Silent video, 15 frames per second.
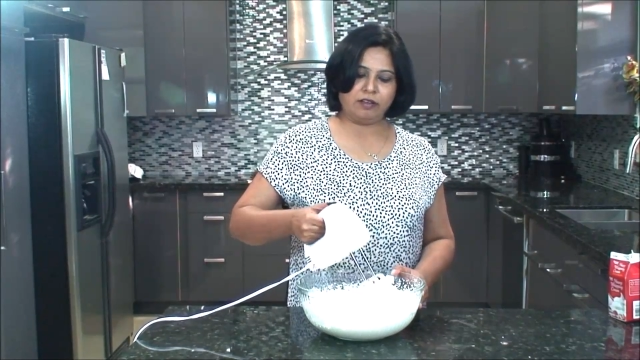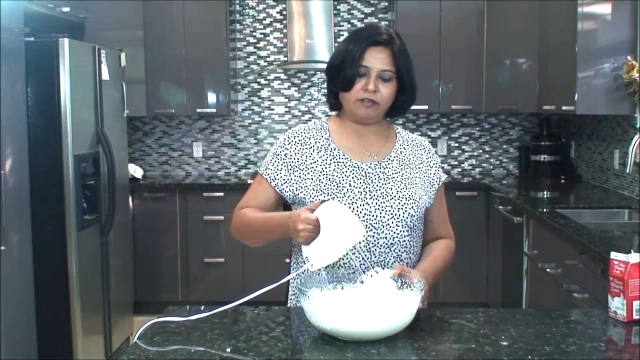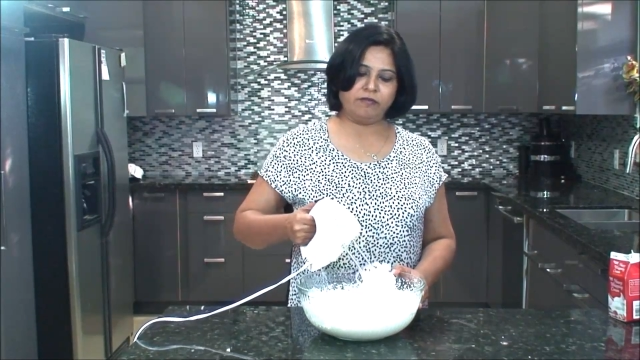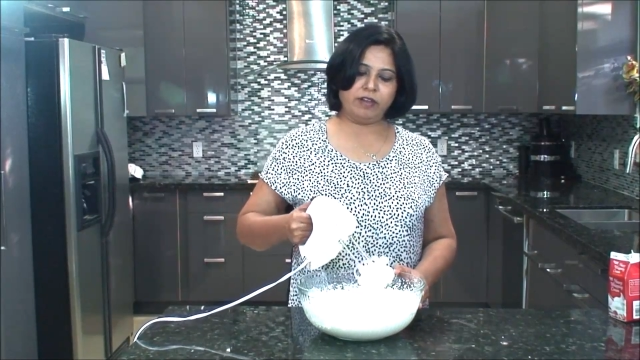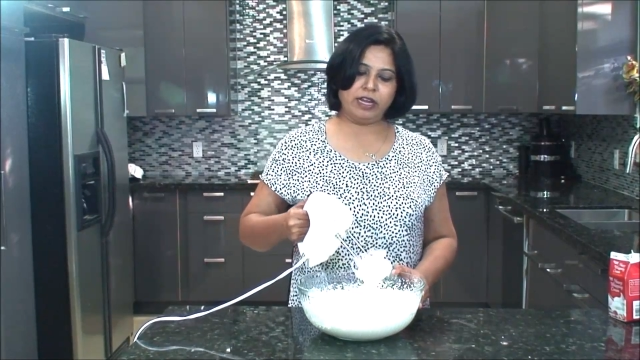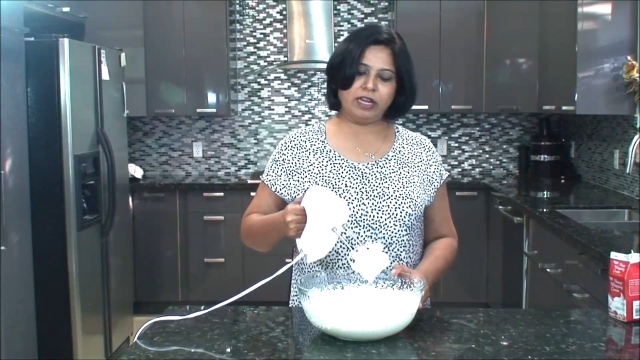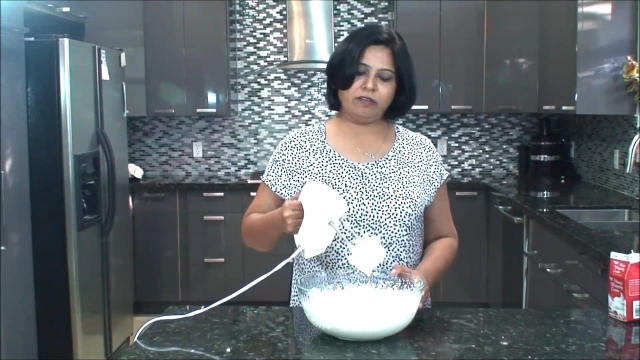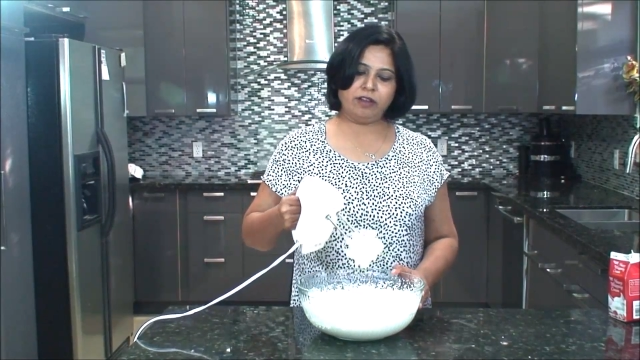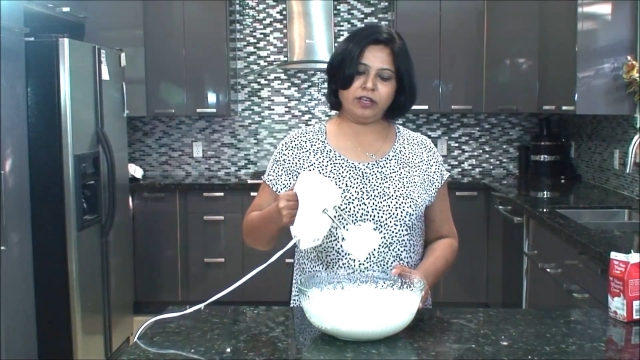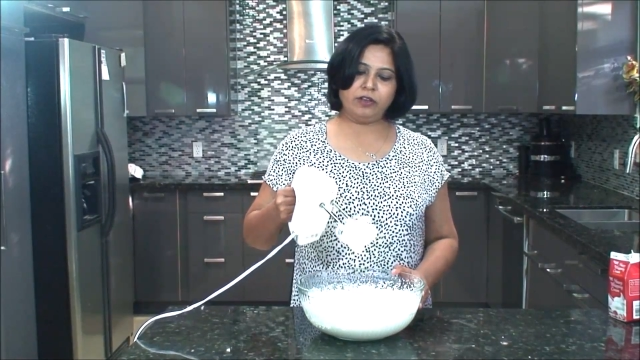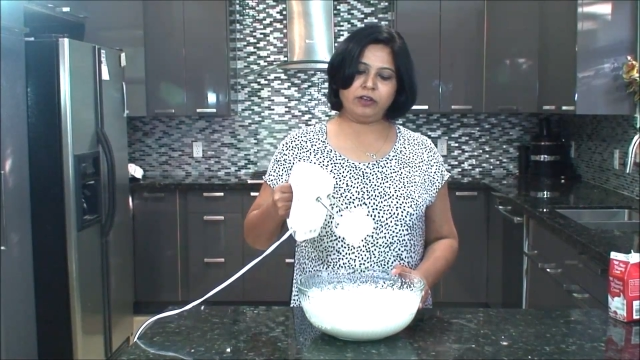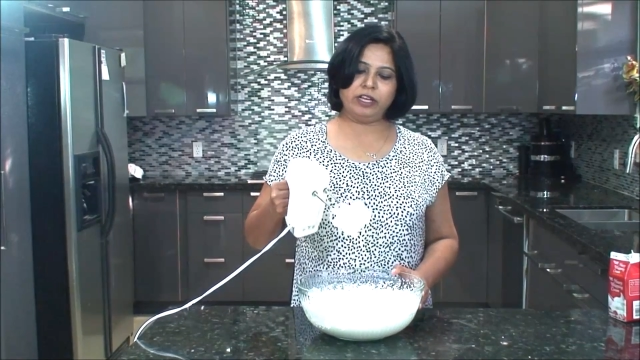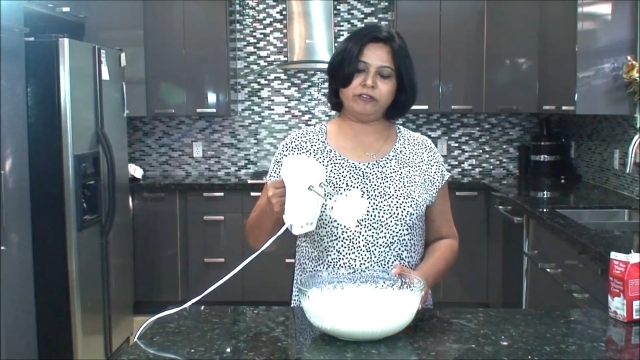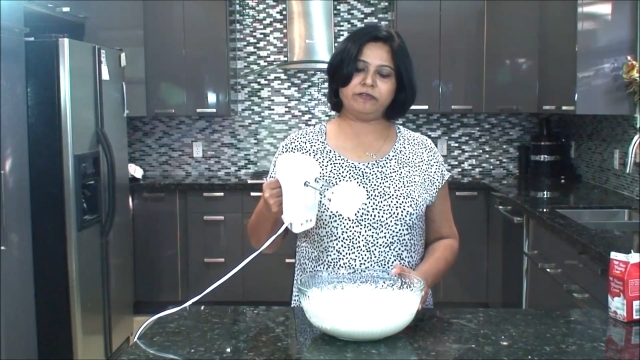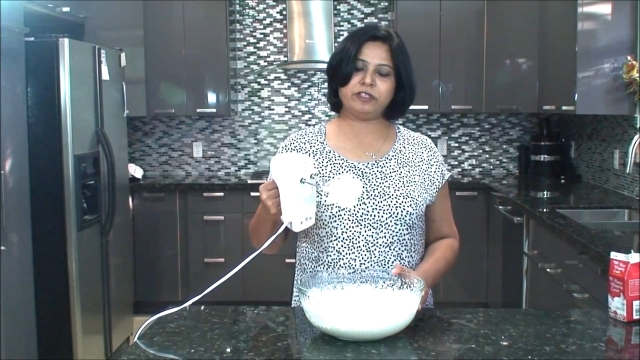Whenever you
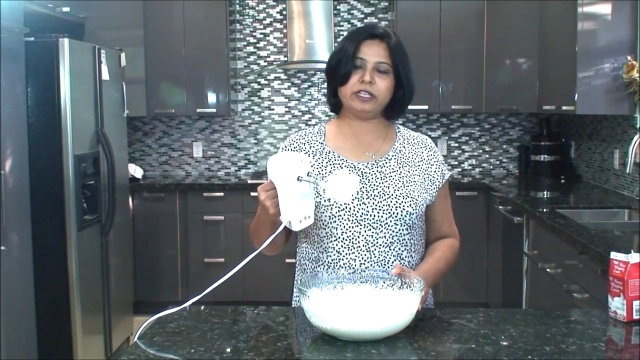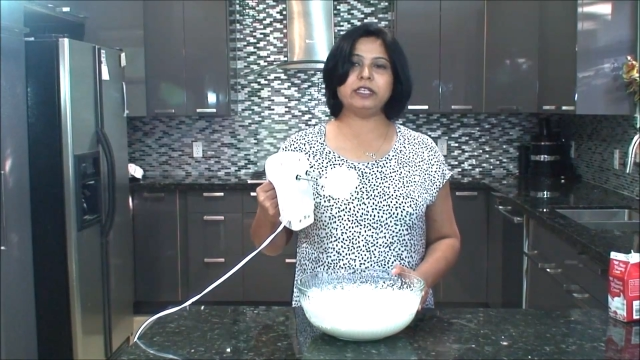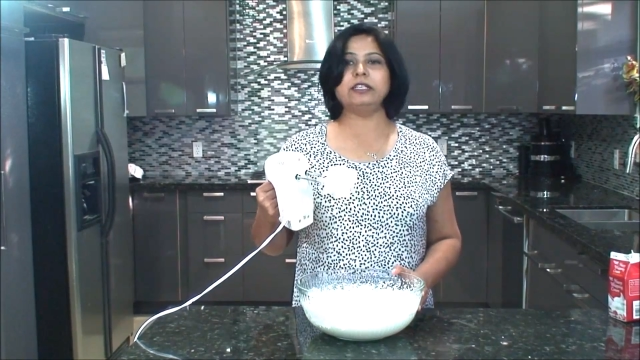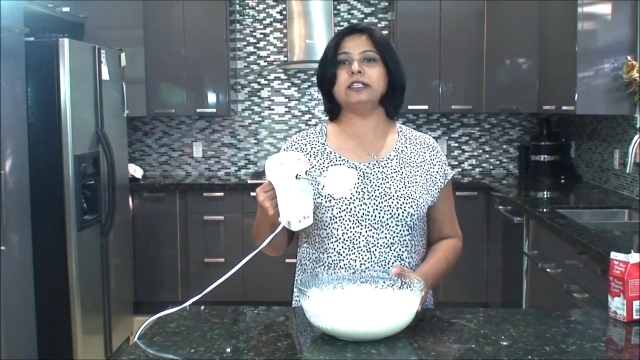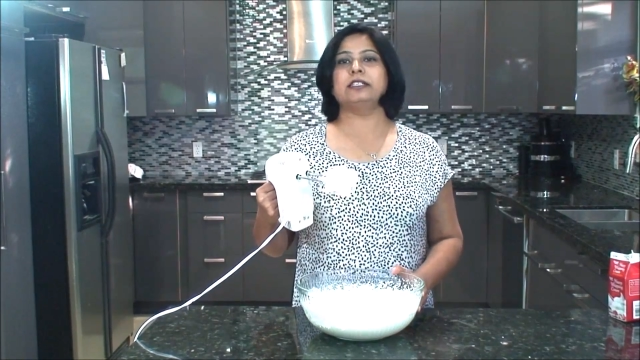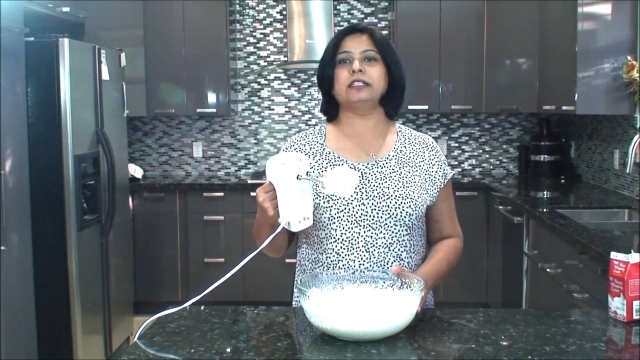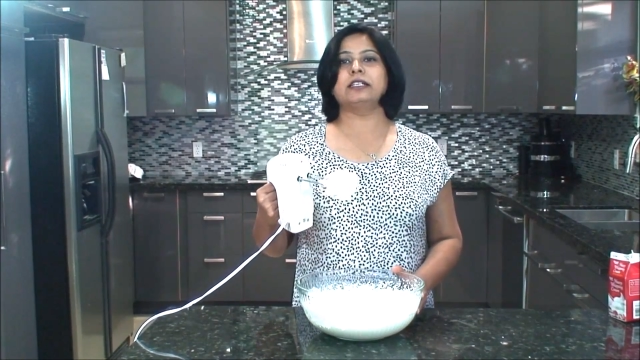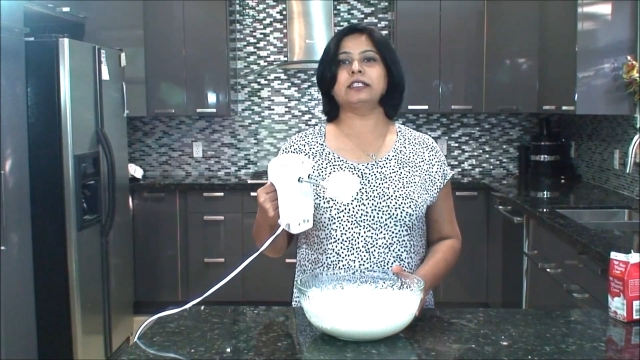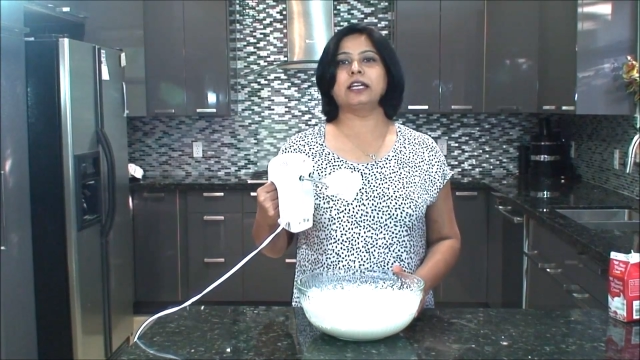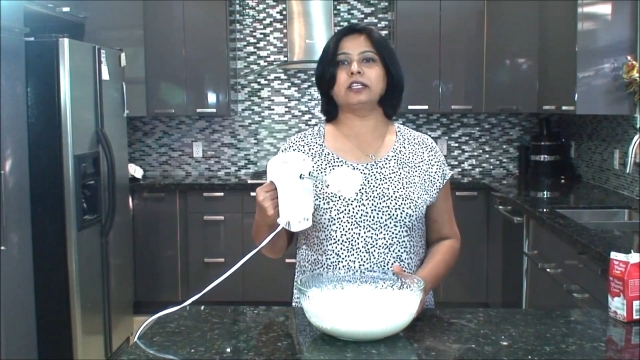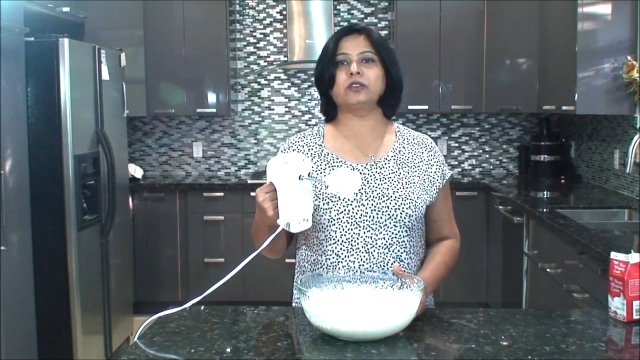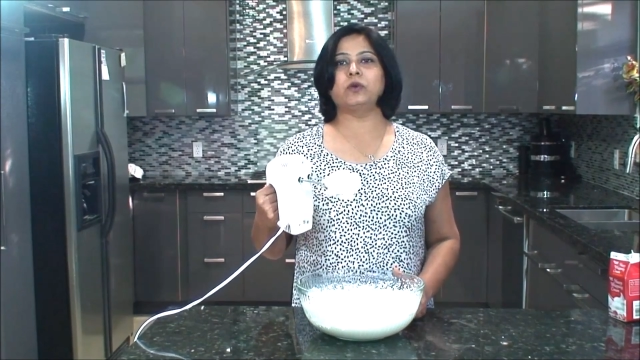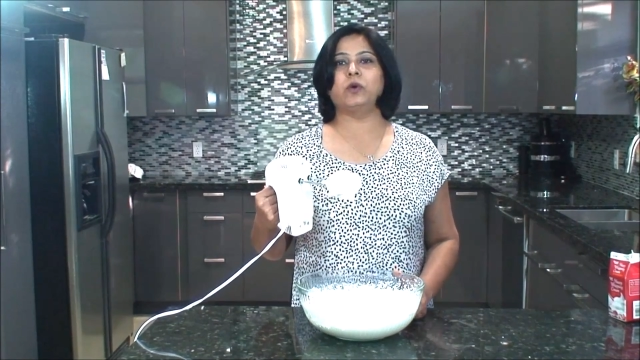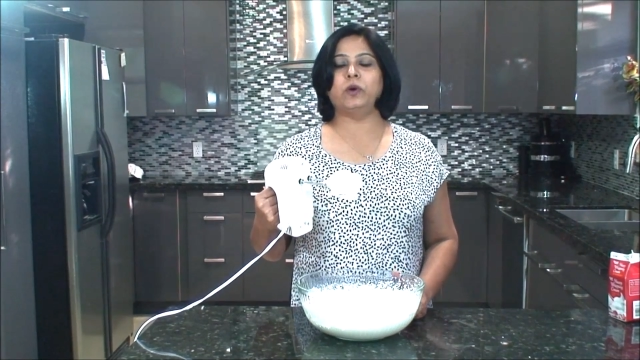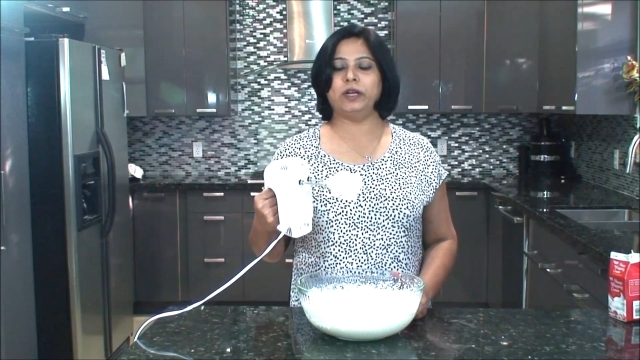lift it, it just has
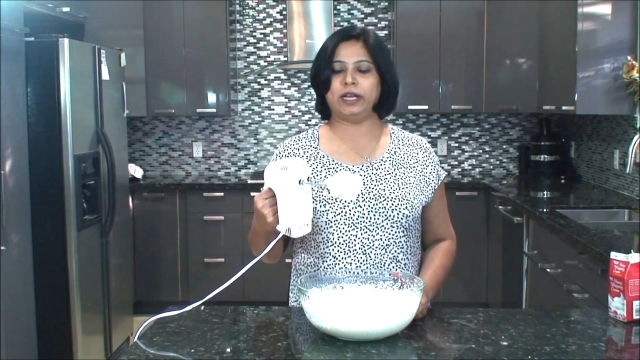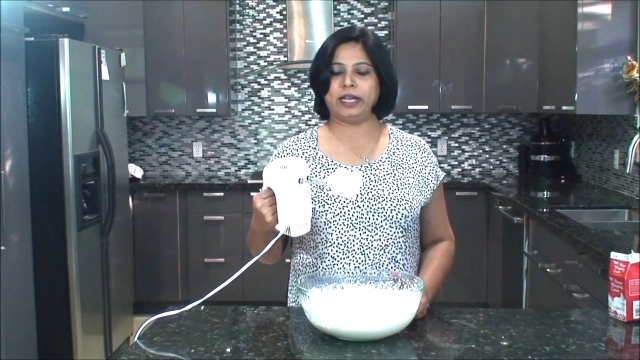to hold